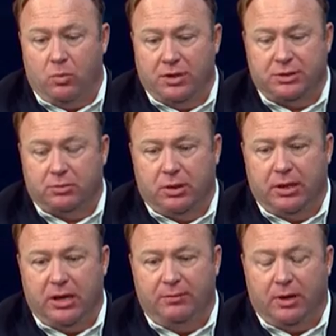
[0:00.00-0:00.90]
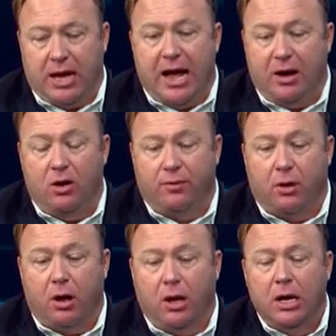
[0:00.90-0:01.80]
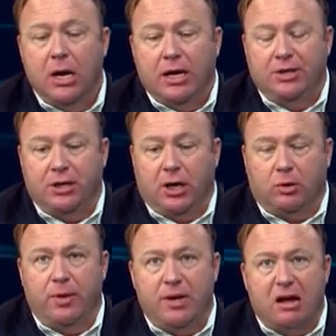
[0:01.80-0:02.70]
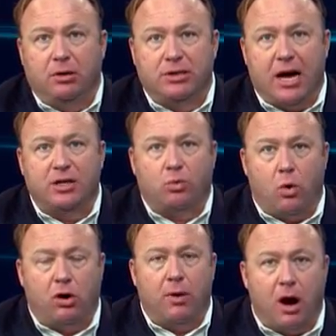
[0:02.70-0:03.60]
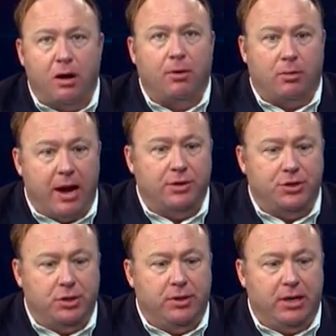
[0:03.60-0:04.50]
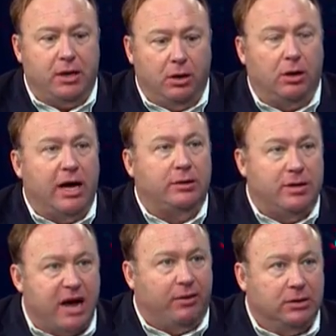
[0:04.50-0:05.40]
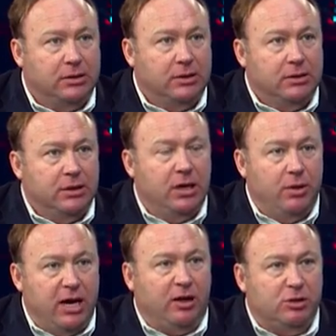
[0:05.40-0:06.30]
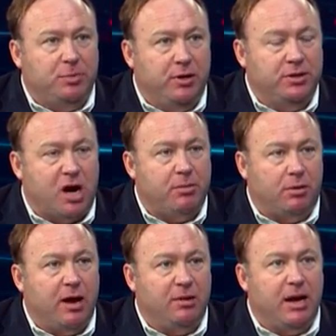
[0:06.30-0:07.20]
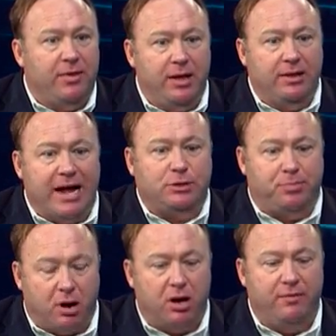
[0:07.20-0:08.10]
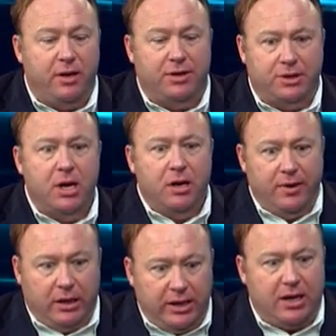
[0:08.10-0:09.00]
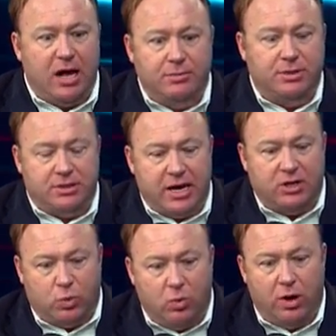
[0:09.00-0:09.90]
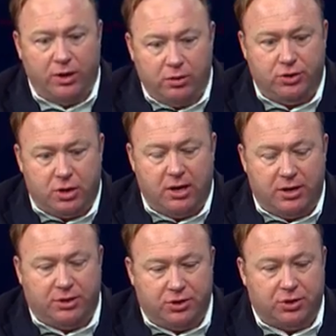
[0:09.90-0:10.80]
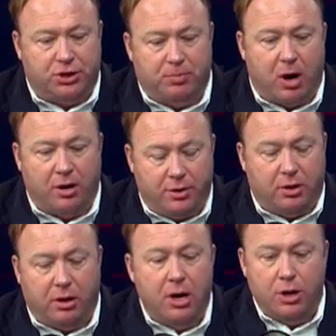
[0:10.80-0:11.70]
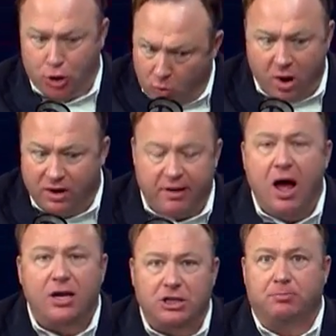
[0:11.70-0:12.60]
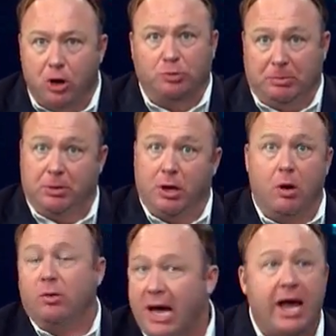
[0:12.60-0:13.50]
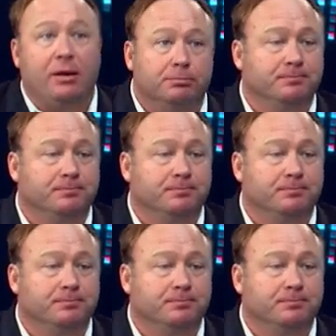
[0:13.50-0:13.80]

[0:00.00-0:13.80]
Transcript: and wasn't really an evil guy overall. He said, look, when the devil's got his warm arm around you, he doesn't look like the devil. You know, when Hitler was putting his arm around him. And I think that's part of it is the elite comes and says, we want you to join us because you're smart and you're one of us. Most people go, okay.